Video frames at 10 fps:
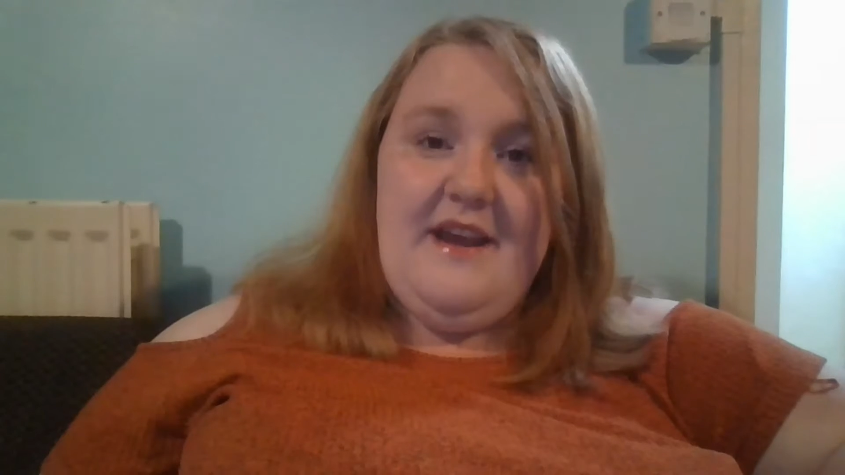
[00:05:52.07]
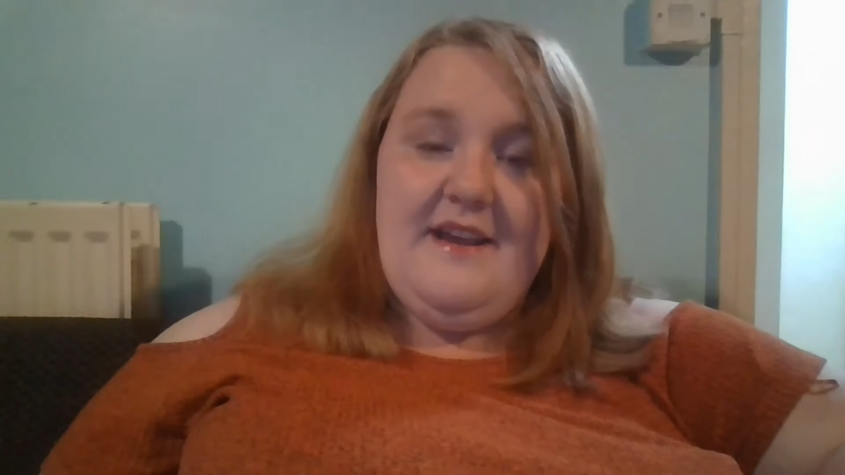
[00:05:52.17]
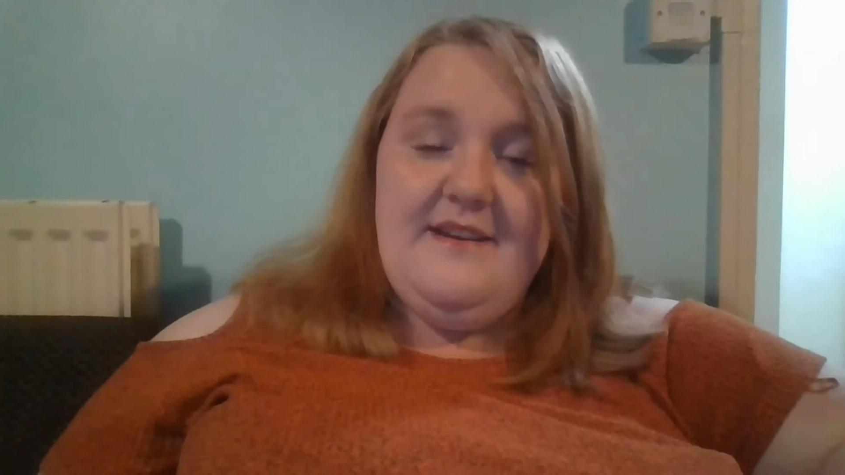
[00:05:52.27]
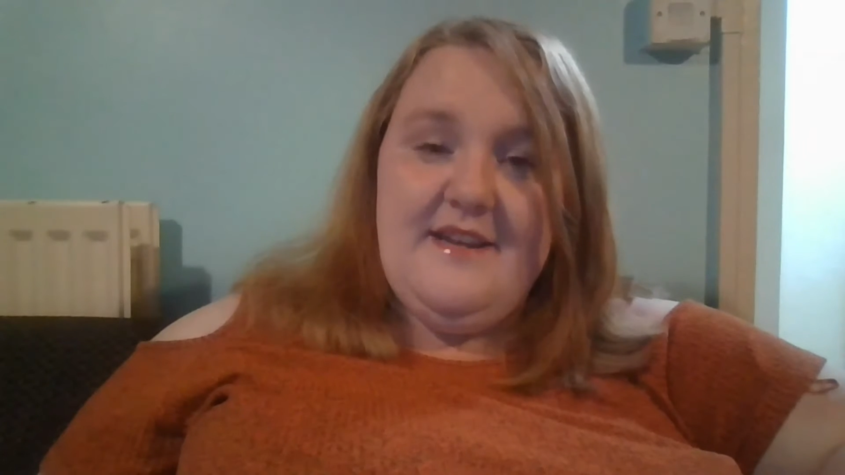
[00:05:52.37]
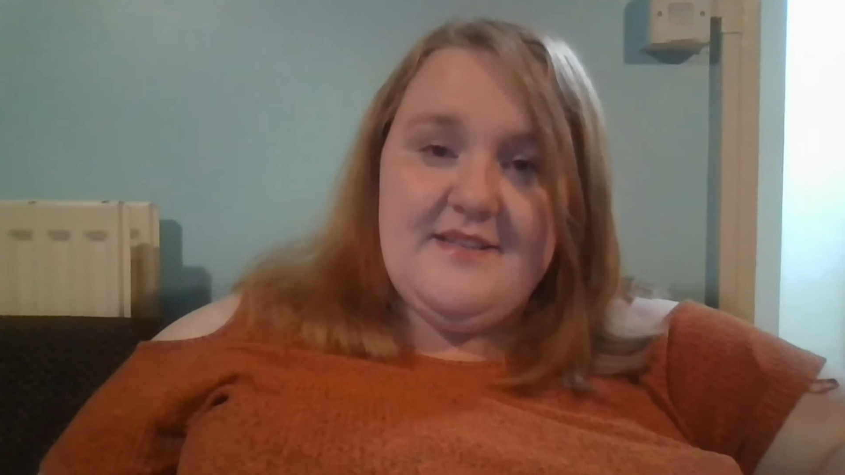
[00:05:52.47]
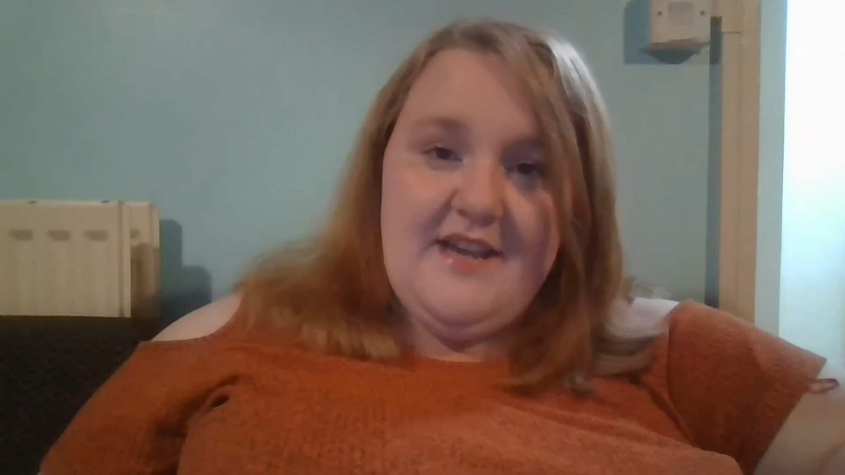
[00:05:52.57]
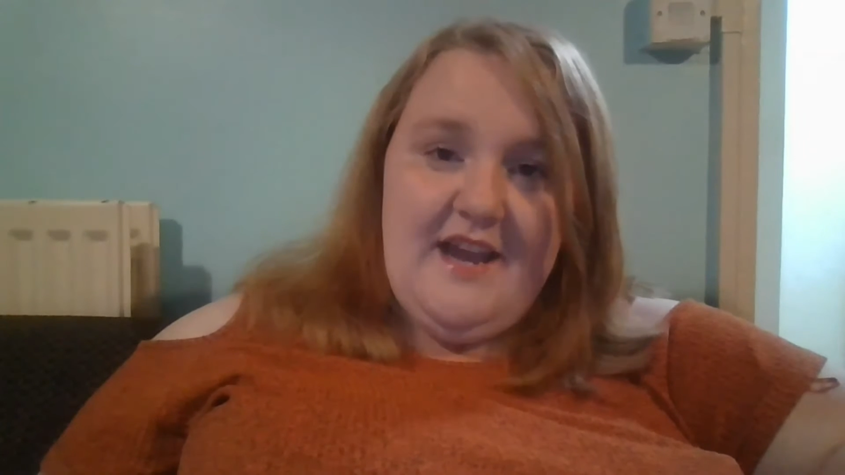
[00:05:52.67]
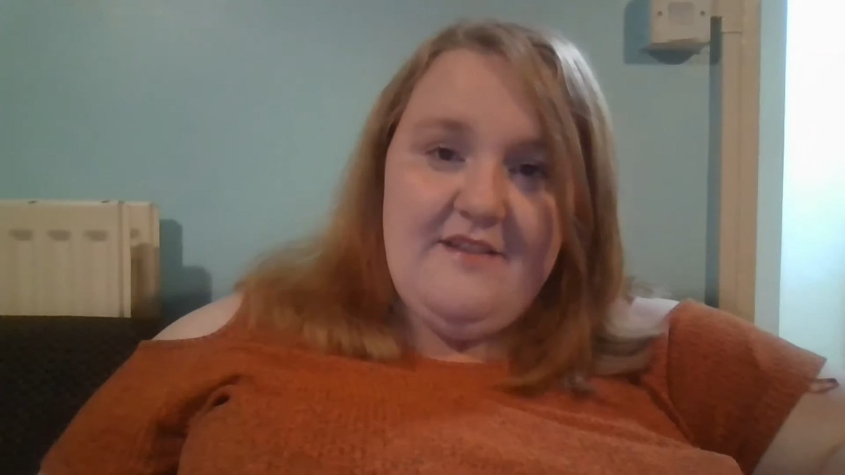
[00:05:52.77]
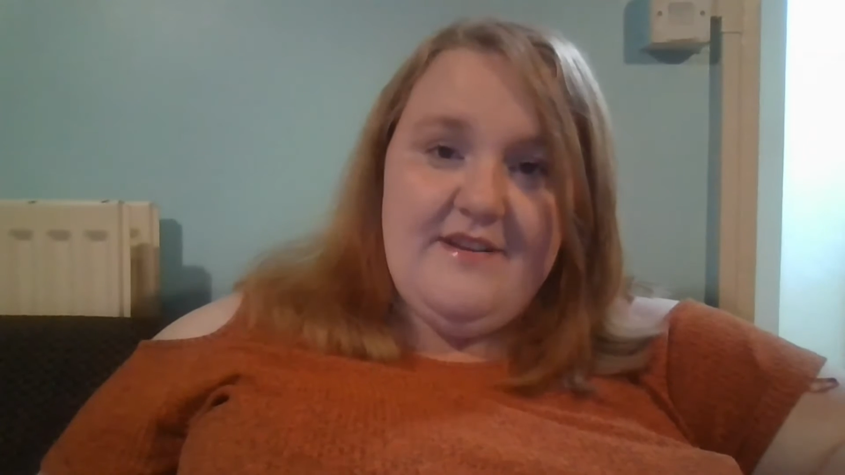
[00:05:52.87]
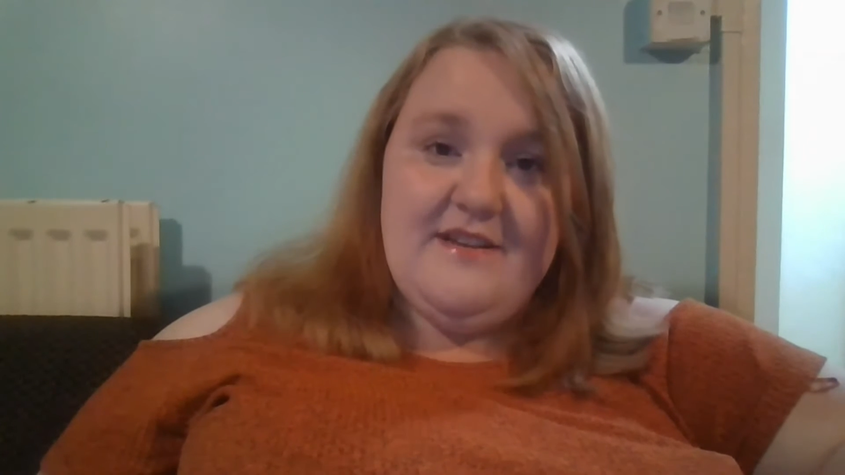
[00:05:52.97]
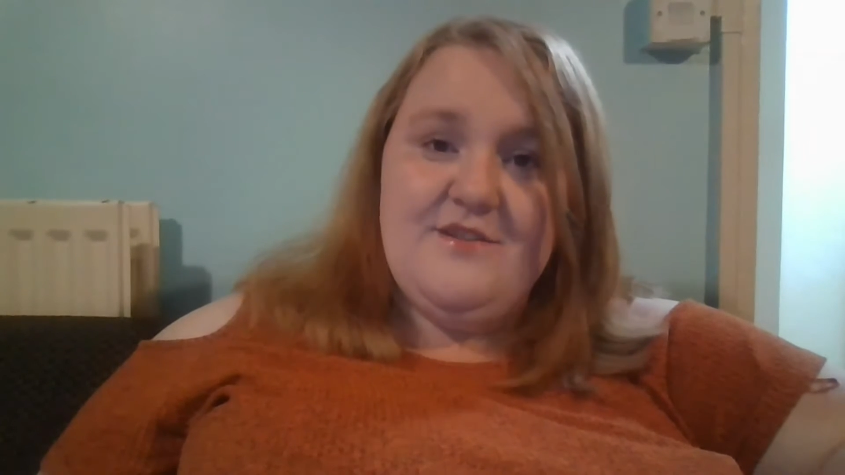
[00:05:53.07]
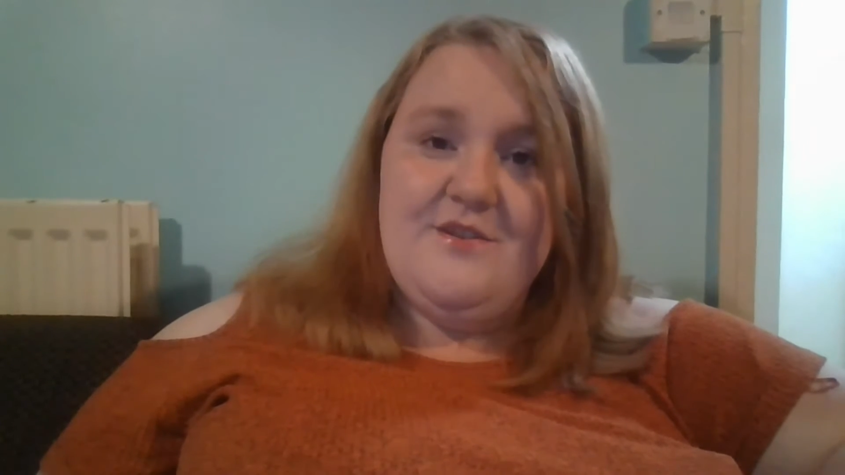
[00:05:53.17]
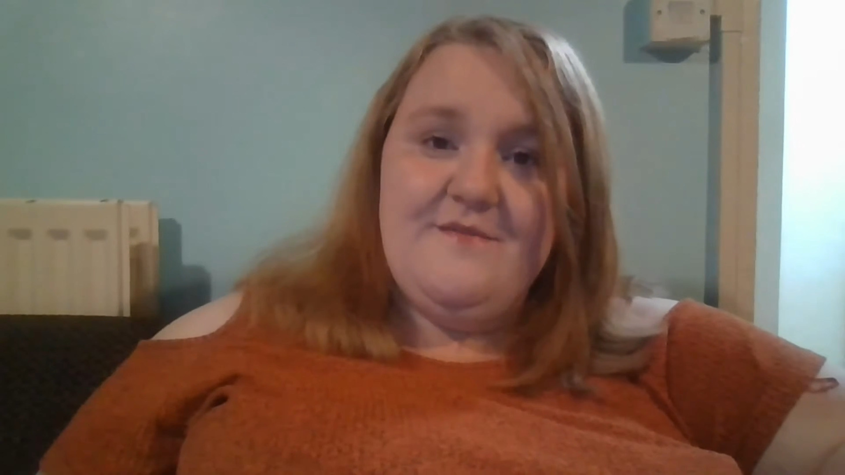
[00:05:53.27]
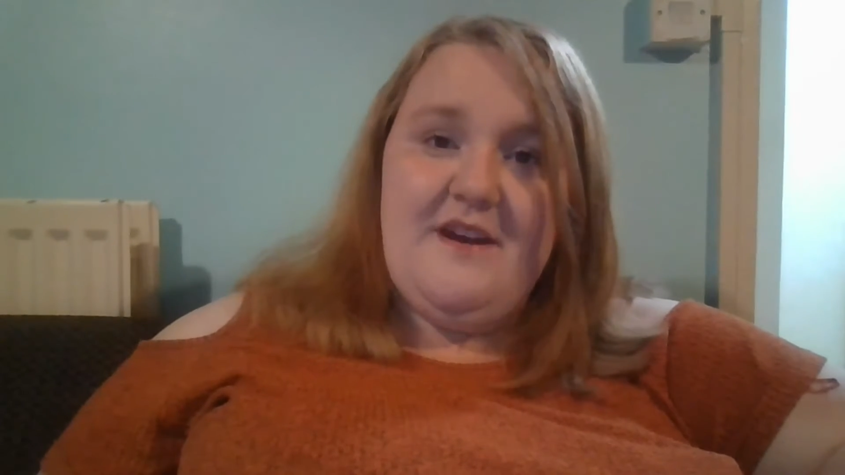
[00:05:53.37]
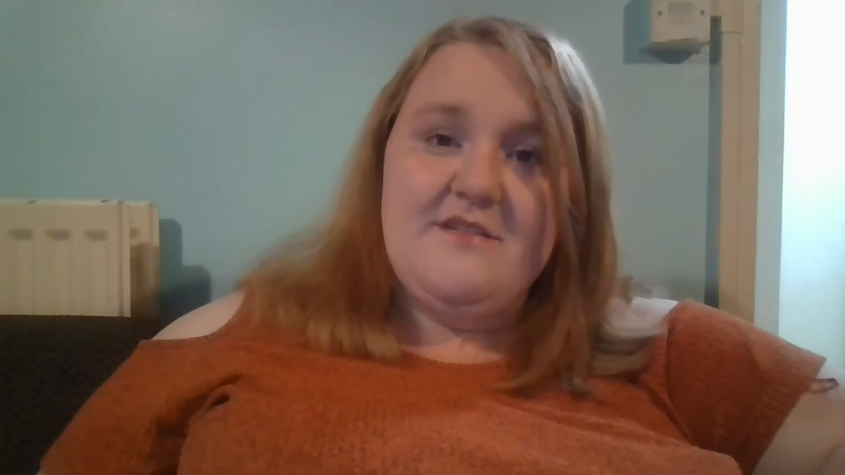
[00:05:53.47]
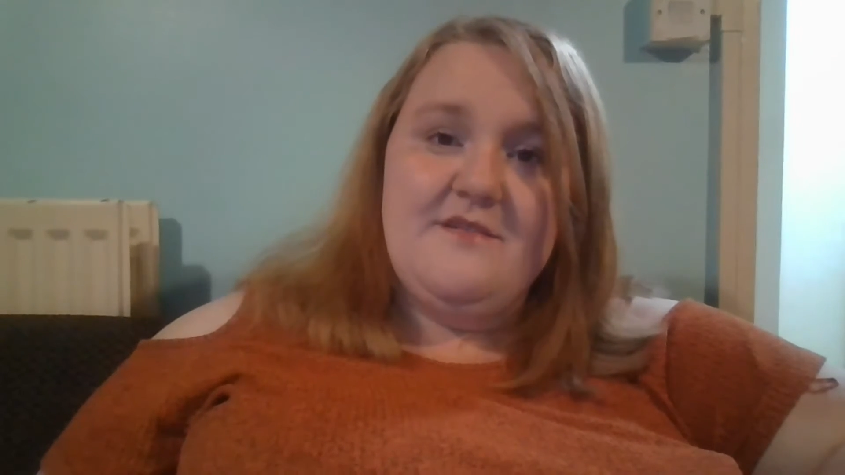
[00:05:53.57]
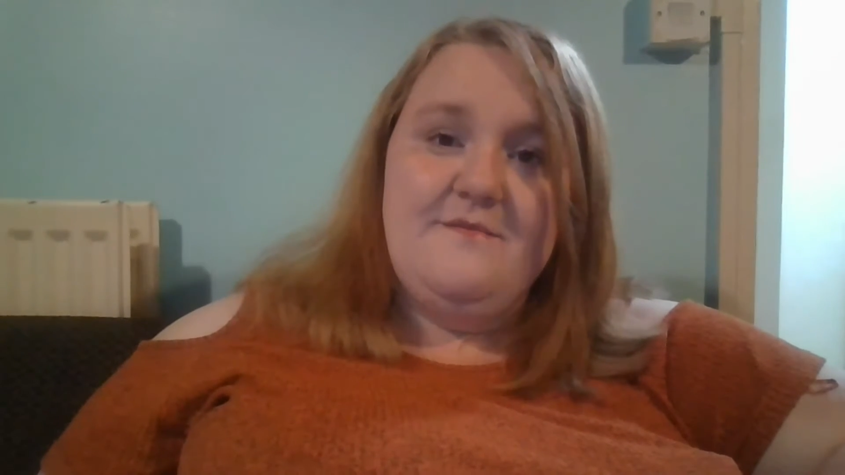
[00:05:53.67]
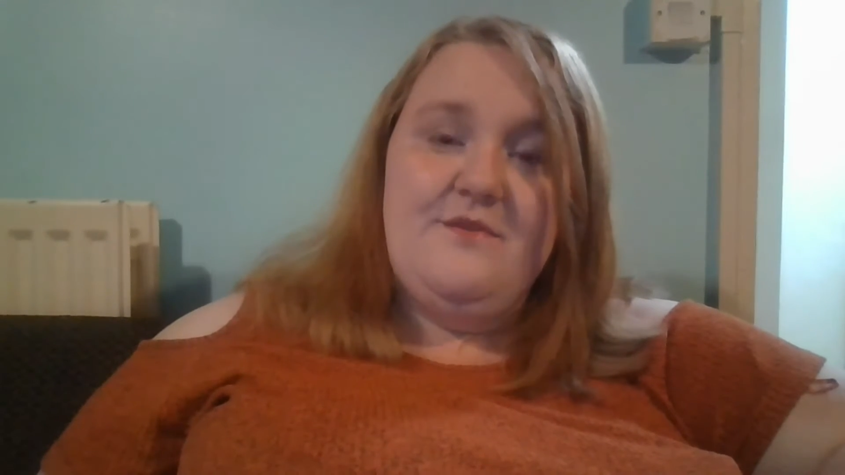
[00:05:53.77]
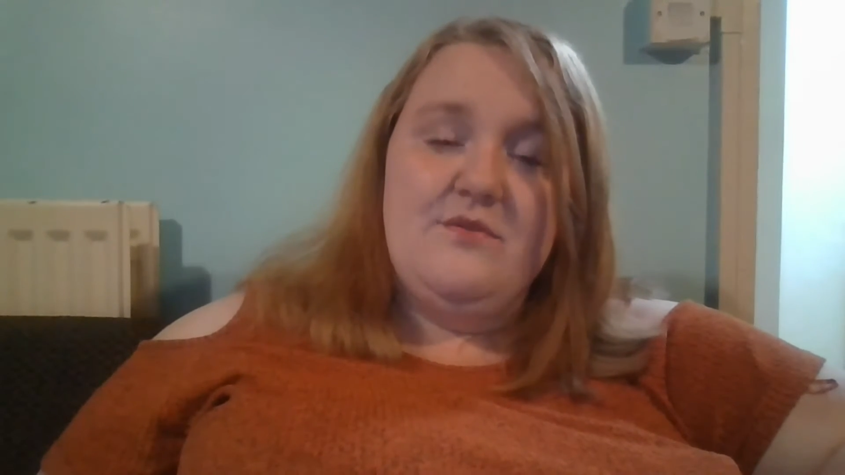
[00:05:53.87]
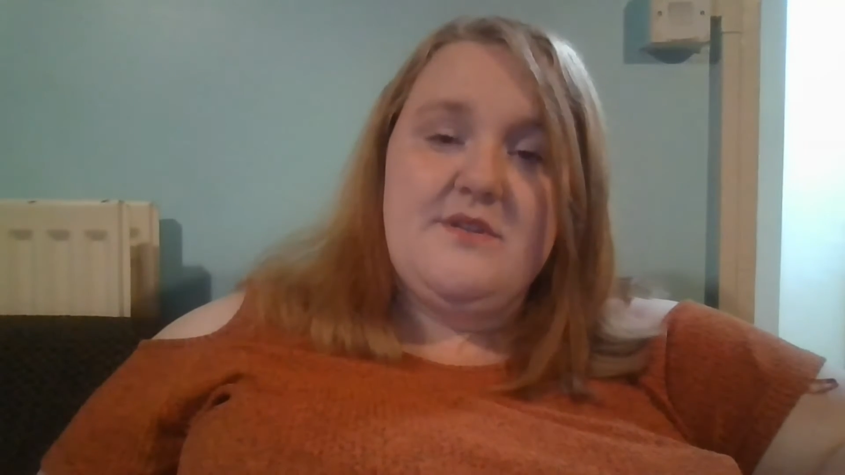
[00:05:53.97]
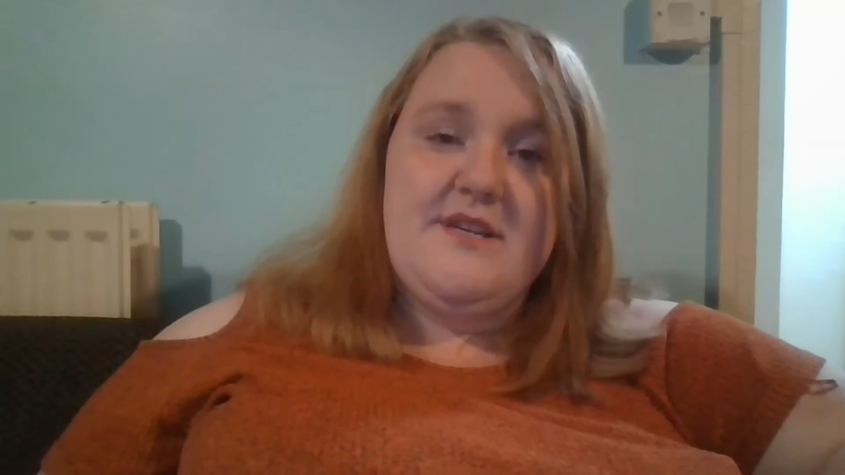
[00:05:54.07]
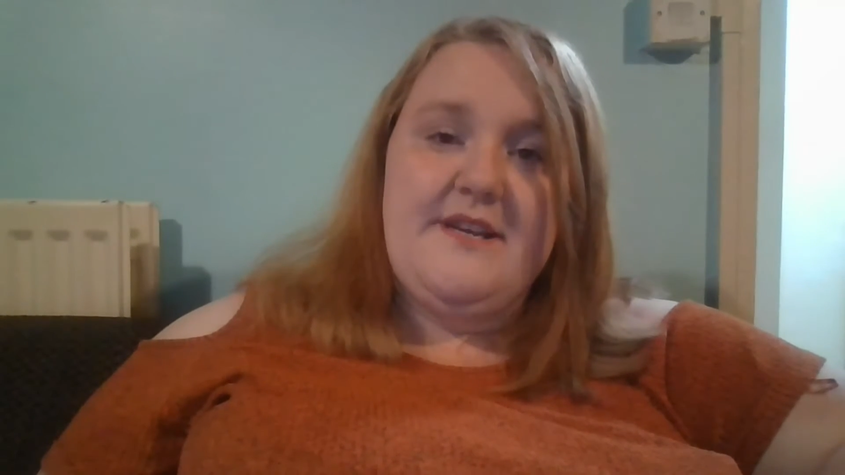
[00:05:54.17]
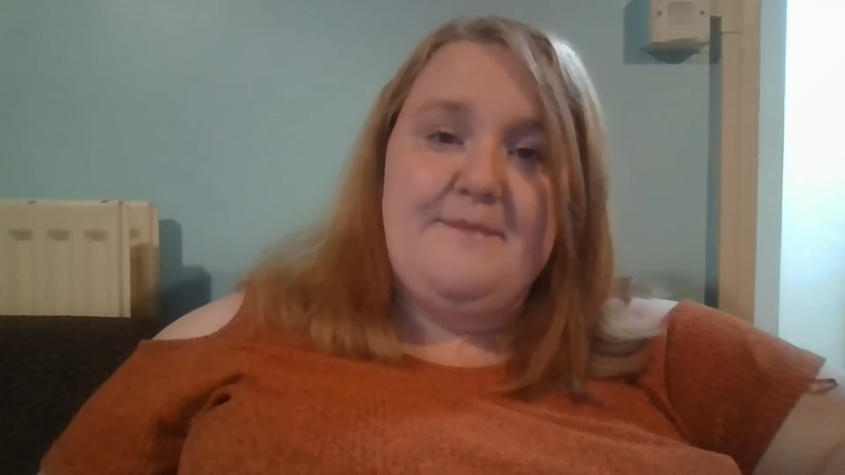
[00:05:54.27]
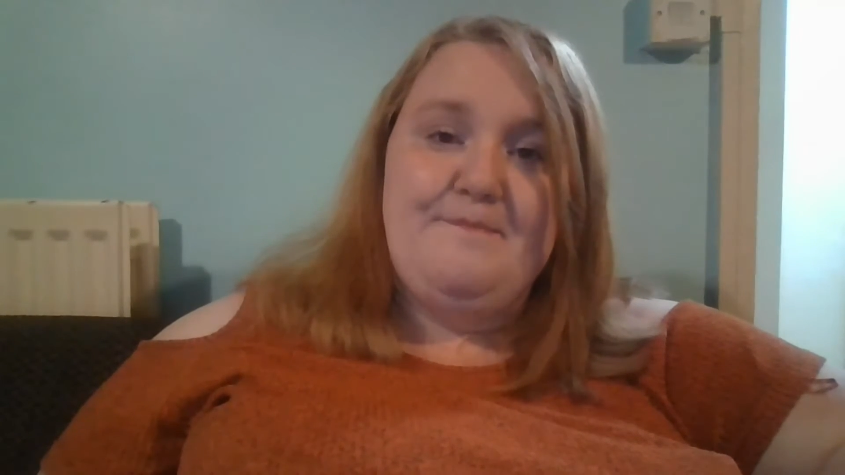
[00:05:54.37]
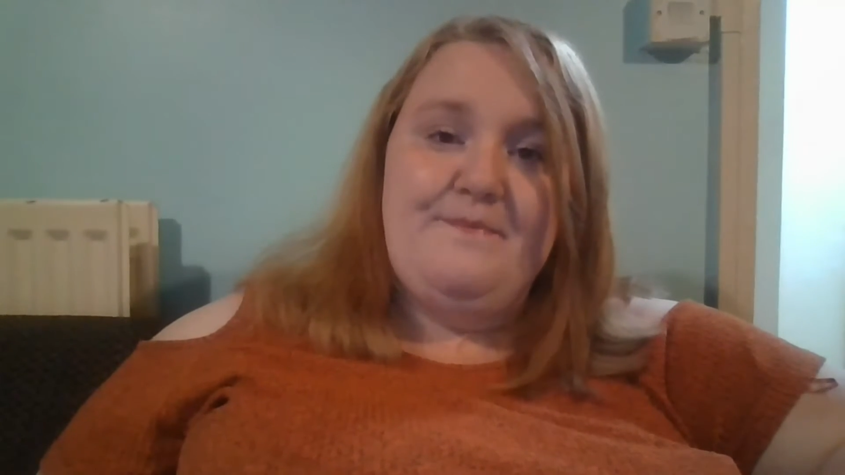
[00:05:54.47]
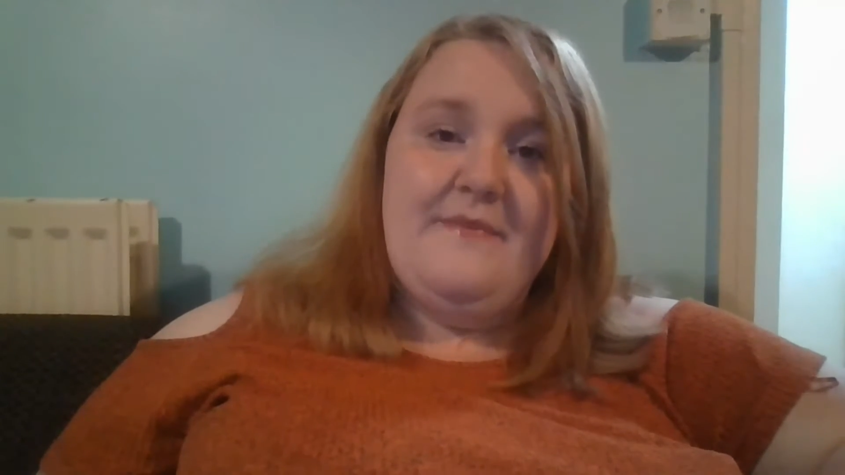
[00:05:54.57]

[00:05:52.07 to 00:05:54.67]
in this area in 2014.